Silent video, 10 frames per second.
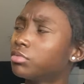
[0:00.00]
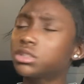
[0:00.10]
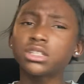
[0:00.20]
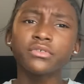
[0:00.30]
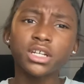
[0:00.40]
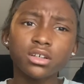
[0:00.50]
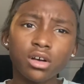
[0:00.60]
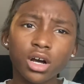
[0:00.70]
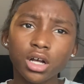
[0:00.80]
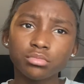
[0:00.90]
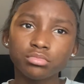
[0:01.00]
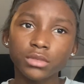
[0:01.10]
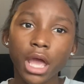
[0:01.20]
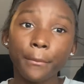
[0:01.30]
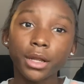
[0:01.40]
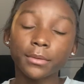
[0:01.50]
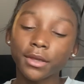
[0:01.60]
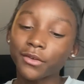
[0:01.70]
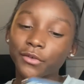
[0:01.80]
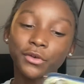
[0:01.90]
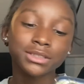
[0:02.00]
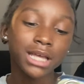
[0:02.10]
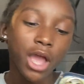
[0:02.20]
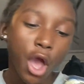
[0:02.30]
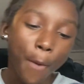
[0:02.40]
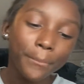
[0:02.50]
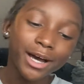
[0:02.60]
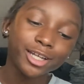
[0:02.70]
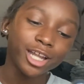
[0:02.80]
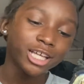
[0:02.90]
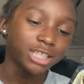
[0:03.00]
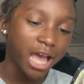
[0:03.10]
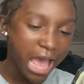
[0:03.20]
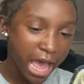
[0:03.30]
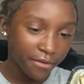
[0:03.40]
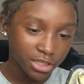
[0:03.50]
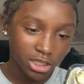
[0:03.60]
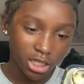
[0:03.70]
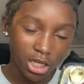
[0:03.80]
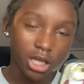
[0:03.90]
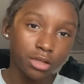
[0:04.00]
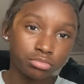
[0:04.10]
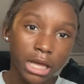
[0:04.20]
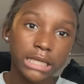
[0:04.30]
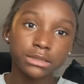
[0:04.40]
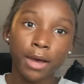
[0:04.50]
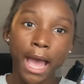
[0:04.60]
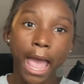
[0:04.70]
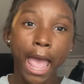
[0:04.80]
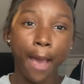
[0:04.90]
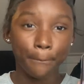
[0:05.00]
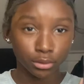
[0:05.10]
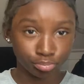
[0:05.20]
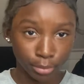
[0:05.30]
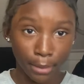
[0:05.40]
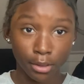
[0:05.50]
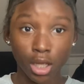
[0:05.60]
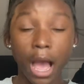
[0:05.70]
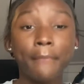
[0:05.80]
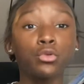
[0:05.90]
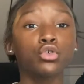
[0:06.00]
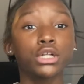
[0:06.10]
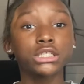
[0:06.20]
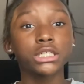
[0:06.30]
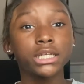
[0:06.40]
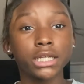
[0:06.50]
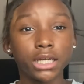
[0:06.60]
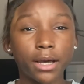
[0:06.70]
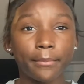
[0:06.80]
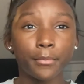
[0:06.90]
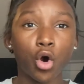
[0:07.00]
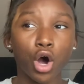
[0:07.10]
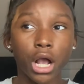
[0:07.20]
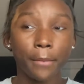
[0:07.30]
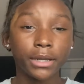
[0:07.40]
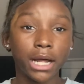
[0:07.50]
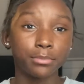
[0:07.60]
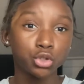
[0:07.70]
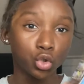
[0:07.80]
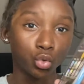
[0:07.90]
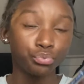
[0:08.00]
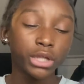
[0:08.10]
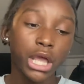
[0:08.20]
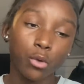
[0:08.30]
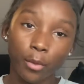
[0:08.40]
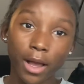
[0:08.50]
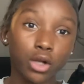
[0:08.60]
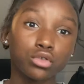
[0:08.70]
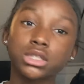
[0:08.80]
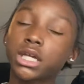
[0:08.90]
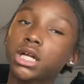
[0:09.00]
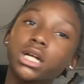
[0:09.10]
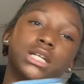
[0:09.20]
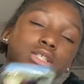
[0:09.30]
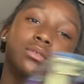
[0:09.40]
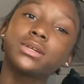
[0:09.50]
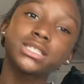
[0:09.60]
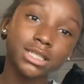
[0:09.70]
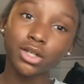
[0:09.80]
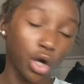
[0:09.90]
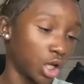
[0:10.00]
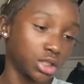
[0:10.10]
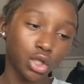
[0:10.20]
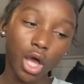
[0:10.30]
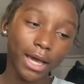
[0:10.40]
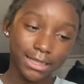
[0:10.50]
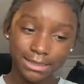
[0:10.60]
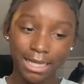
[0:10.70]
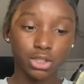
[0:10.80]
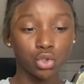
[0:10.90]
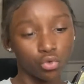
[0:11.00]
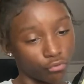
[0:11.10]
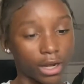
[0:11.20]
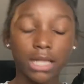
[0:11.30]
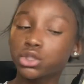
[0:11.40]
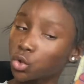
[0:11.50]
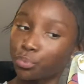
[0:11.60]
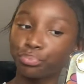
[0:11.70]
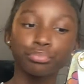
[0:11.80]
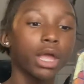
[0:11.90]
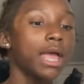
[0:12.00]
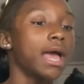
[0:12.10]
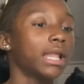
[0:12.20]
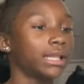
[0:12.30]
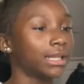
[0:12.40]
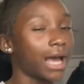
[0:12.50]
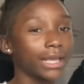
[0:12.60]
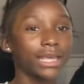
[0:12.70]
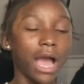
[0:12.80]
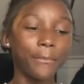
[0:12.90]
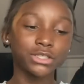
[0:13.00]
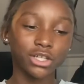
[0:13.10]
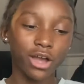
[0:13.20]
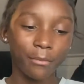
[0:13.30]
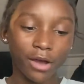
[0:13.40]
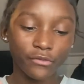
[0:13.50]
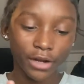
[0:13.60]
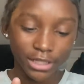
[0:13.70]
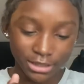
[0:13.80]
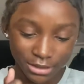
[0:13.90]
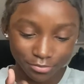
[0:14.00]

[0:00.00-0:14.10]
What is the video called? Public Interviews. But next I have Shein. That's my app, baby. I'm doing a Shein haul coming up too. When my clothes get hurt, it's gonna be a Shein haul. So y'all gotta stay tuned for that too. Lock It. I'm gonna show y'all my friends.